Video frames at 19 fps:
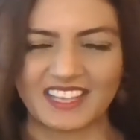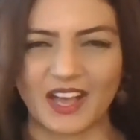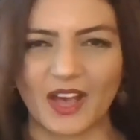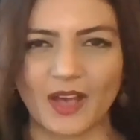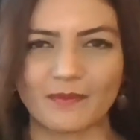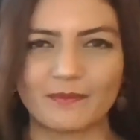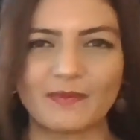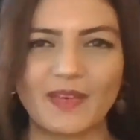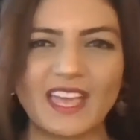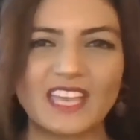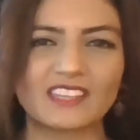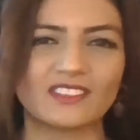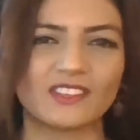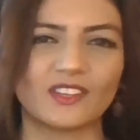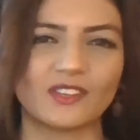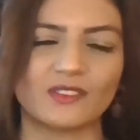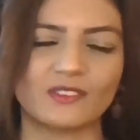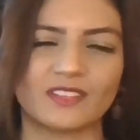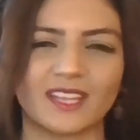I bet
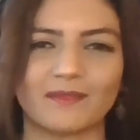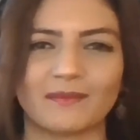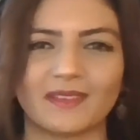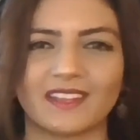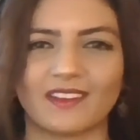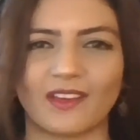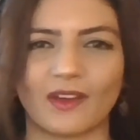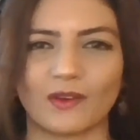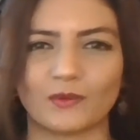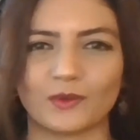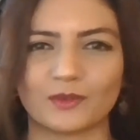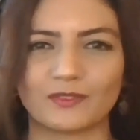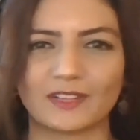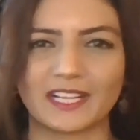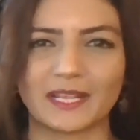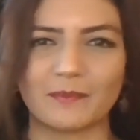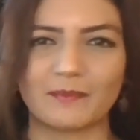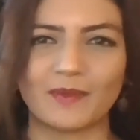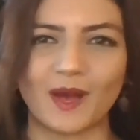Yoon and Minho were
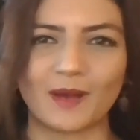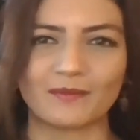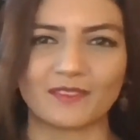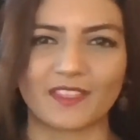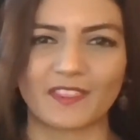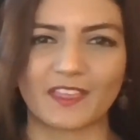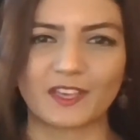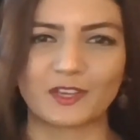really bummed that